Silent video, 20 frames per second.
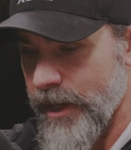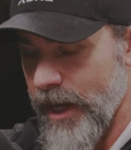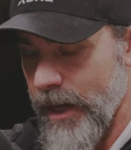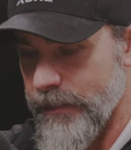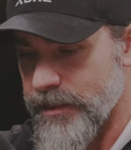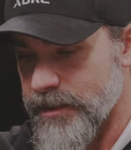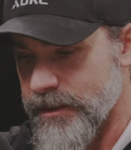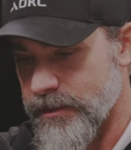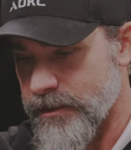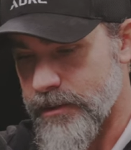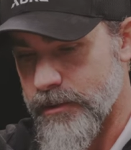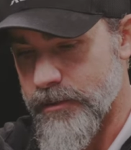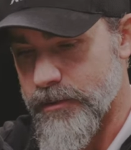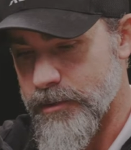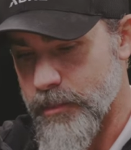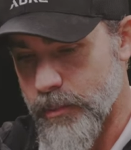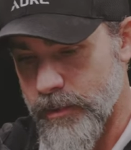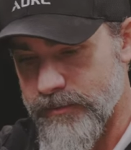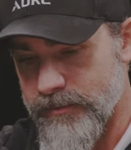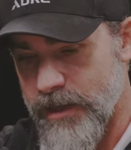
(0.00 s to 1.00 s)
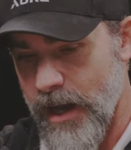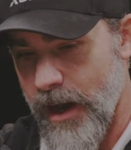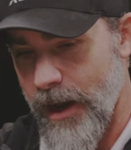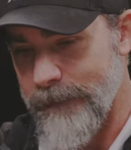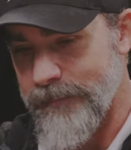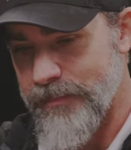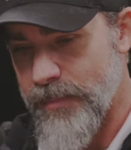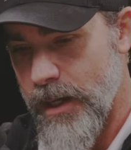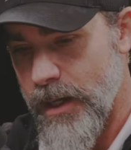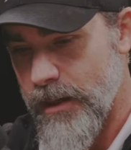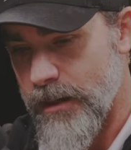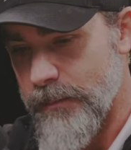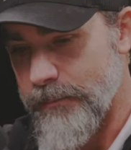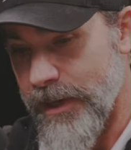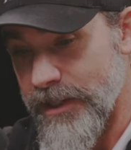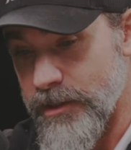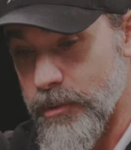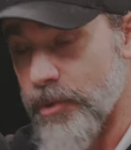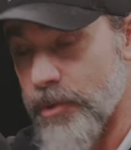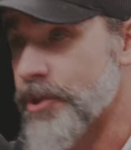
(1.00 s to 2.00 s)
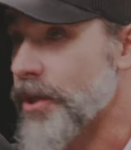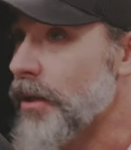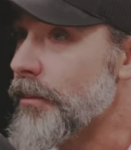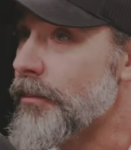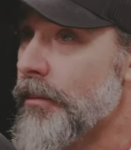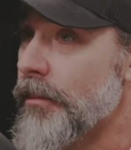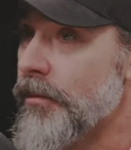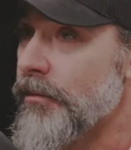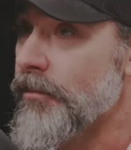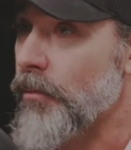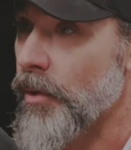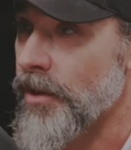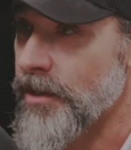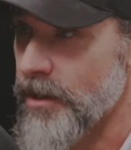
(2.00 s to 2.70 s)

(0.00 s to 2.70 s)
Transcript: campuses too. So we've got mentorship for